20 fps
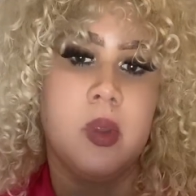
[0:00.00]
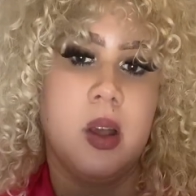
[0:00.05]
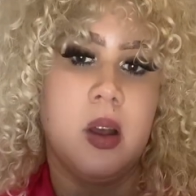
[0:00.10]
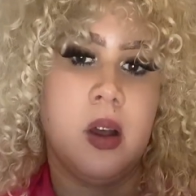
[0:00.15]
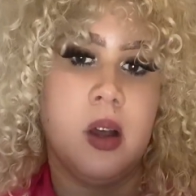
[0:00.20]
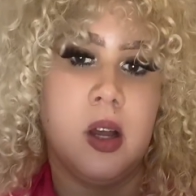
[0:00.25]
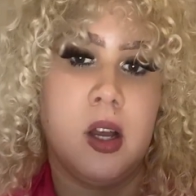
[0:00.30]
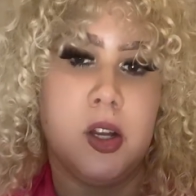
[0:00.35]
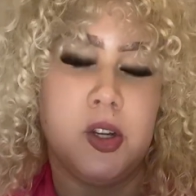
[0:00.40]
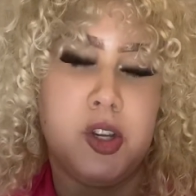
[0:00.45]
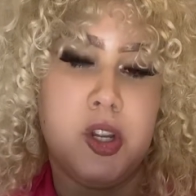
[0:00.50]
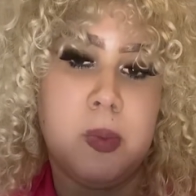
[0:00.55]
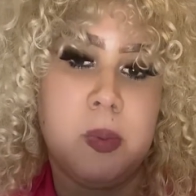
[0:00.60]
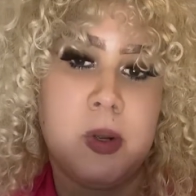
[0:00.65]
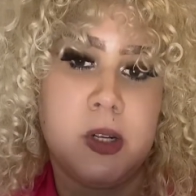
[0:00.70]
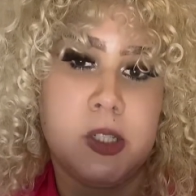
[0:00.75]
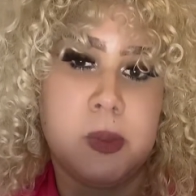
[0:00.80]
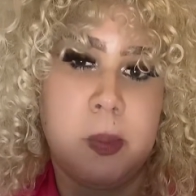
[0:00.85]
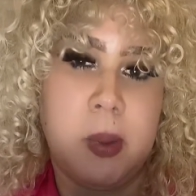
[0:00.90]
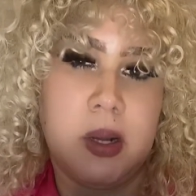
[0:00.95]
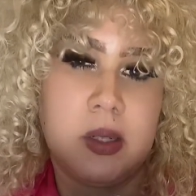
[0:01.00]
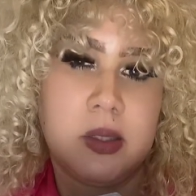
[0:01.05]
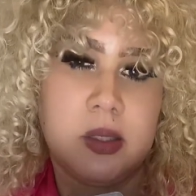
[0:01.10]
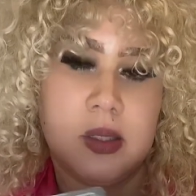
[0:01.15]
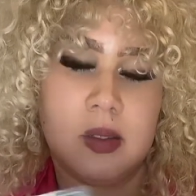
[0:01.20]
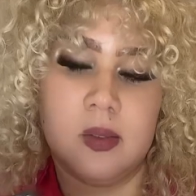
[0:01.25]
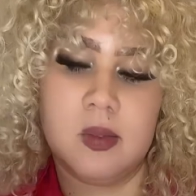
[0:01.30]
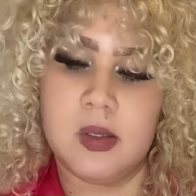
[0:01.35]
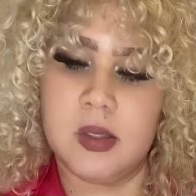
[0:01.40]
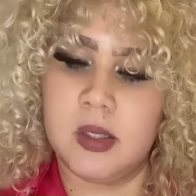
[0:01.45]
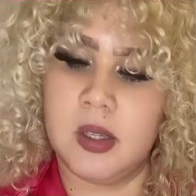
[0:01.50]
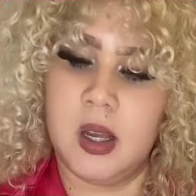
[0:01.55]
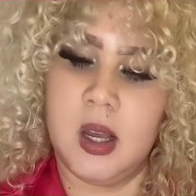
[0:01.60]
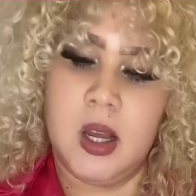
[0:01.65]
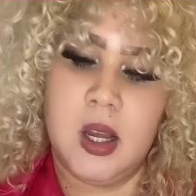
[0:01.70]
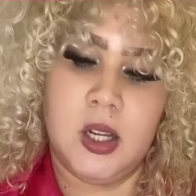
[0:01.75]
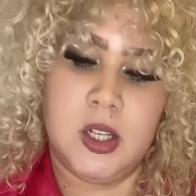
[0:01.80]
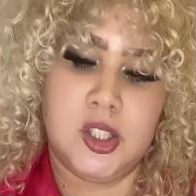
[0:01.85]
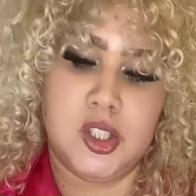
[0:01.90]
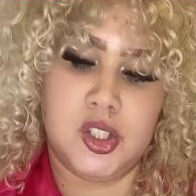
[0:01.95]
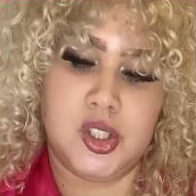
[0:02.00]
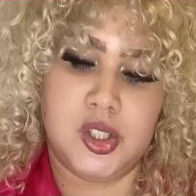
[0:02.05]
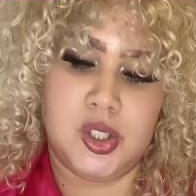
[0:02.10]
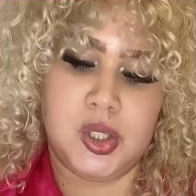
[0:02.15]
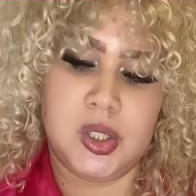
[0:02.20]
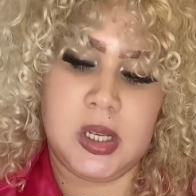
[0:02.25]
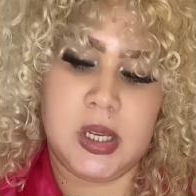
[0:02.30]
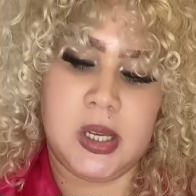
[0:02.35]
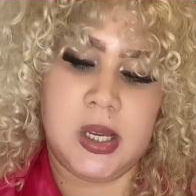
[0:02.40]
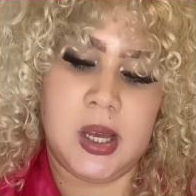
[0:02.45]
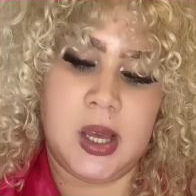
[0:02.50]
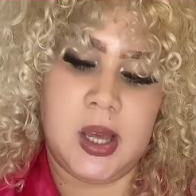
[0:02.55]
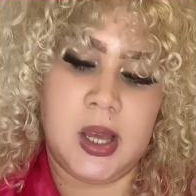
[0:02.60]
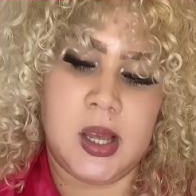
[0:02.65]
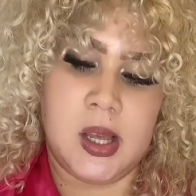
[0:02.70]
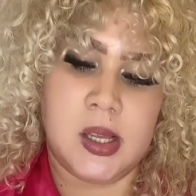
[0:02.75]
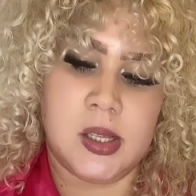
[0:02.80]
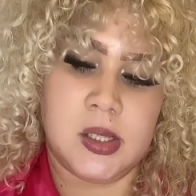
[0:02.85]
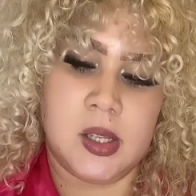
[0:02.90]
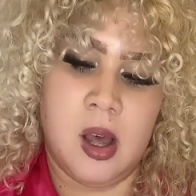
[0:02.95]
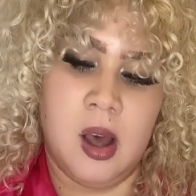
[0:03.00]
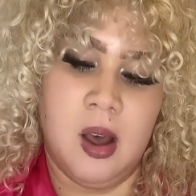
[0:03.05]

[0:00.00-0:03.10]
uh, new perspectives. She is